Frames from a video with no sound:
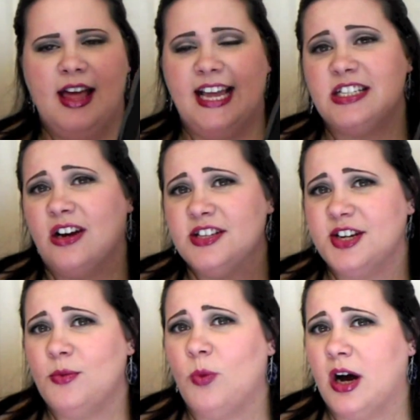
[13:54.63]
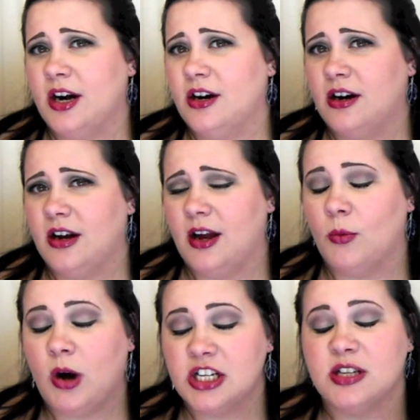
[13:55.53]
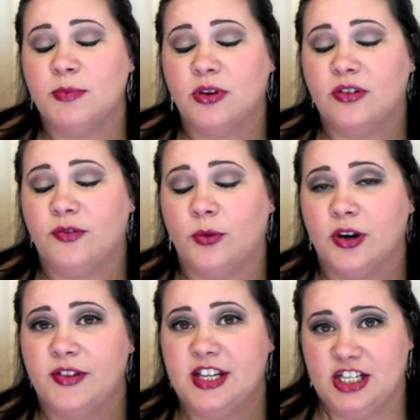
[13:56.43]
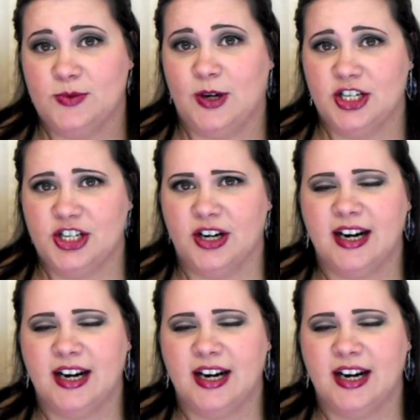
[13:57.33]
It's also water washable for the dishwasher.